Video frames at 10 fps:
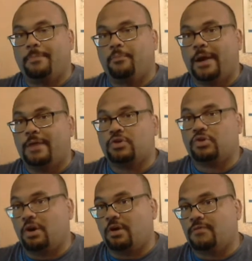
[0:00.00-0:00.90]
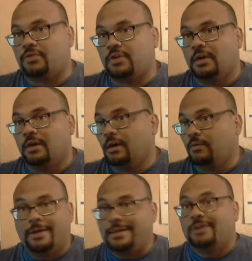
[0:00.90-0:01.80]
Bryant Shirreffs uh,
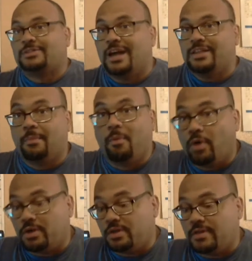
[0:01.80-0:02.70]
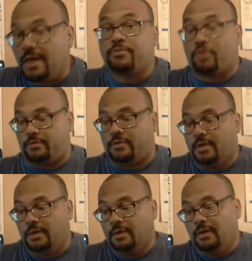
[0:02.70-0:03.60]
right now is not number one on the depth chart.
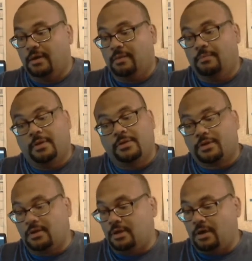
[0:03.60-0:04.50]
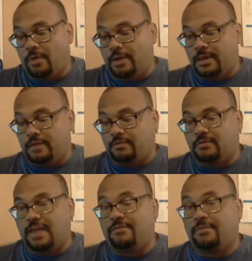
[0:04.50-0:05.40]
Um, it's going to go right now to
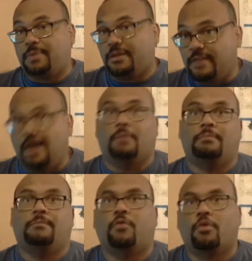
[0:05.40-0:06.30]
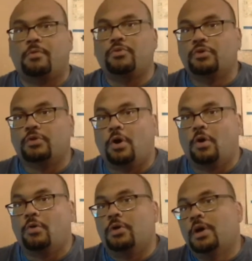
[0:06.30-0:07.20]
David Pindell, former
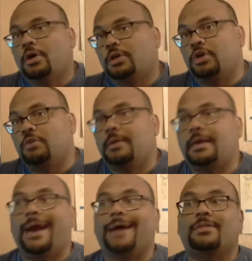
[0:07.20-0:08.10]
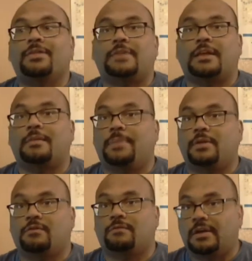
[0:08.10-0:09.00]
JUCO QB out of the state of
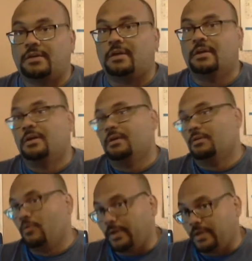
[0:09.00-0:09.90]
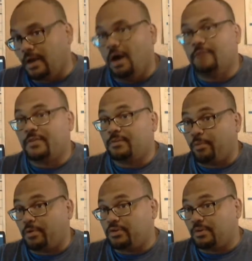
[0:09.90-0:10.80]
Pennsylvania, who ran an offense
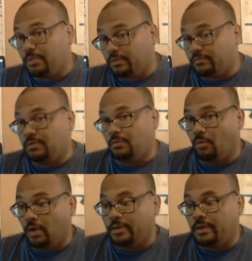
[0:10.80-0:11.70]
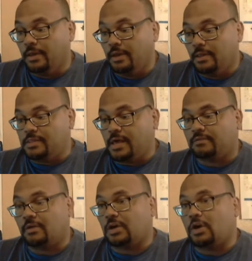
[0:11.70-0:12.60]
pretty similar to the one
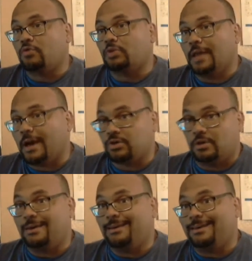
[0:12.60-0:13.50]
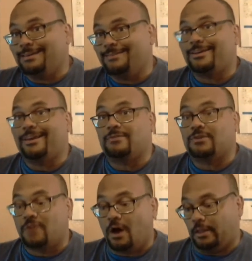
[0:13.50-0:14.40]
that uh, Coach Lashlee is
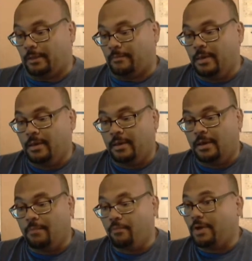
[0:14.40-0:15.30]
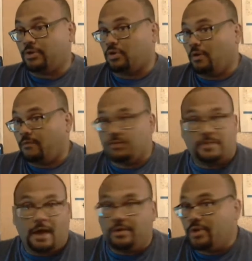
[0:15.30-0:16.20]
installing. Uh, Bryant Sheriff's
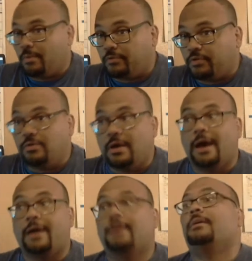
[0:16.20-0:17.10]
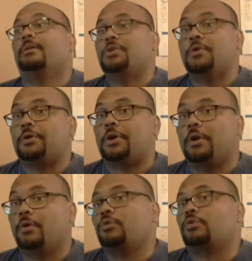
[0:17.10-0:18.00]
now the number two guy. Year
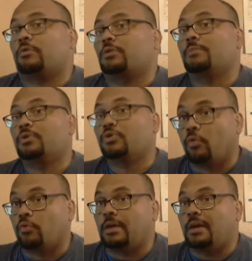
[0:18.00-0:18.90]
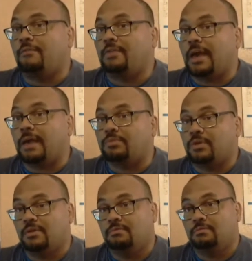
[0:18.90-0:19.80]
ago, started the majority of
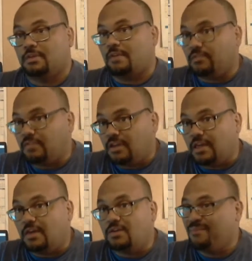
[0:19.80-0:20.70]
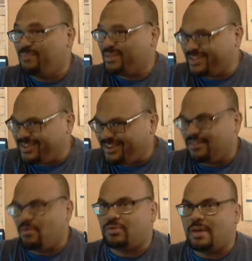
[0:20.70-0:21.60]
games, seven TDs, but six
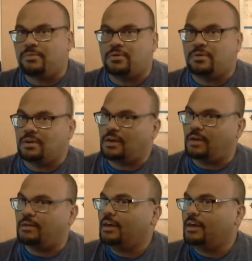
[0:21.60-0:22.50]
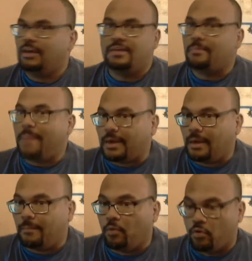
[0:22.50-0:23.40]
interceptions. And again, he's the
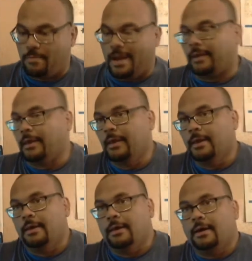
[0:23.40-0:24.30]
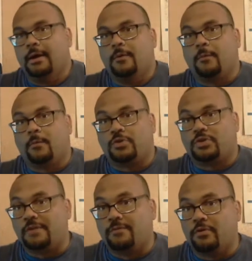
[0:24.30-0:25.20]
backup quarterback. Uh,
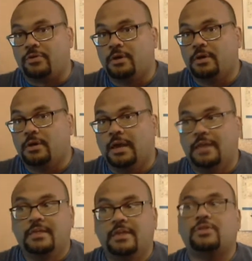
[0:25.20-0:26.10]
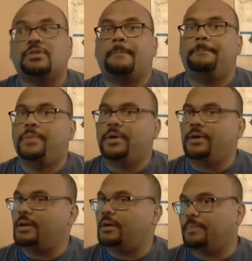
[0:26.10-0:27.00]
receivers, and this is a
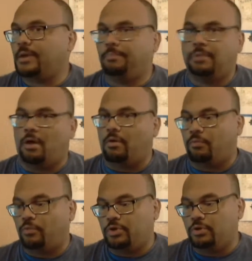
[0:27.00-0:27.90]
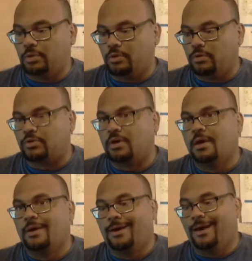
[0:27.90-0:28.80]
big, big blow. When you lose
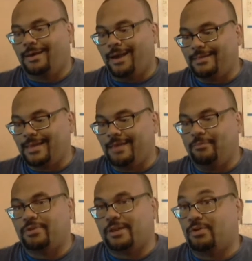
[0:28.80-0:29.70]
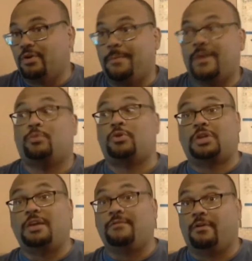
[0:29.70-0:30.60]
a guy that was not only your best
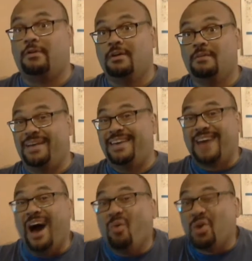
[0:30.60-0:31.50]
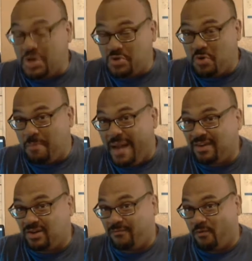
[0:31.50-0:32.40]
receiver, but he caught 100
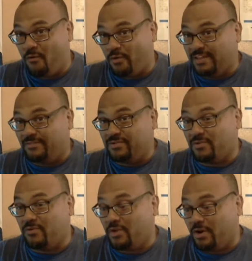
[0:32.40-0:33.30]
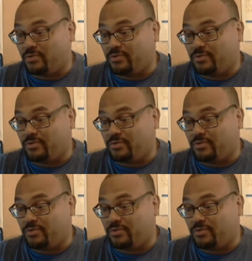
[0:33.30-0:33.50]
passes for over 1,100 yards.